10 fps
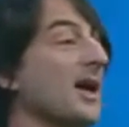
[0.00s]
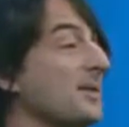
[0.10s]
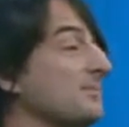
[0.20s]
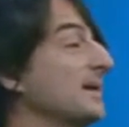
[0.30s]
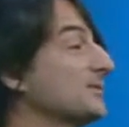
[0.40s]

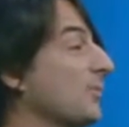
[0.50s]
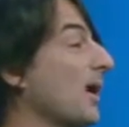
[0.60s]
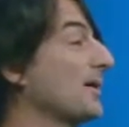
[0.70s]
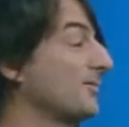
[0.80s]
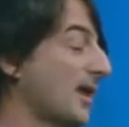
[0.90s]
and makes
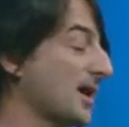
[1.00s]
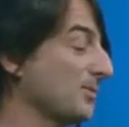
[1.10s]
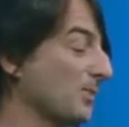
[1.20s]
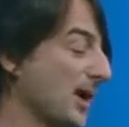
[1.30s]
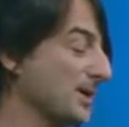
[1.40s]
Wi-Fi
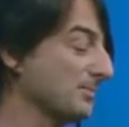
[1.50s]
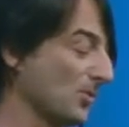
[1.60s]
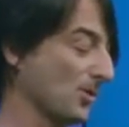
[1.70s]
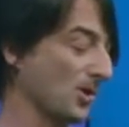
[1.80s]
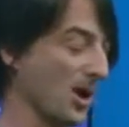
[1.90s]
way
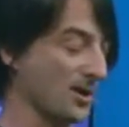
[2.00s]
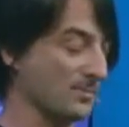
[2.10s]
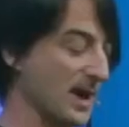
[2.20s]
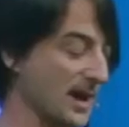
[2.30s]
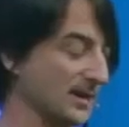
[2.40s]
more
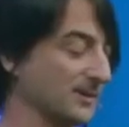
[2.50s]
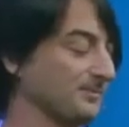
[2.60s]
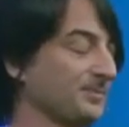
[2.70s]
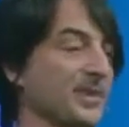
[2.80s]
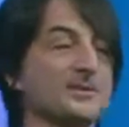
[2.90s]
automatic.
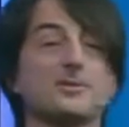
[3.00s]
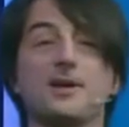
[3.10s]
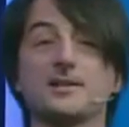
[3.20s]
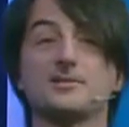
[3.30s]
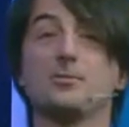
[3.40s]
So
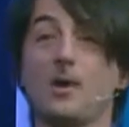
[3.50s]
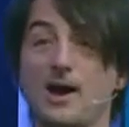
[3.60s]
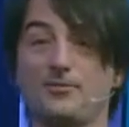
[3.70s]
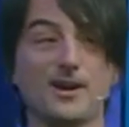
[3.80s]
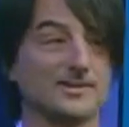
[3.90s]
that's Wi-Fi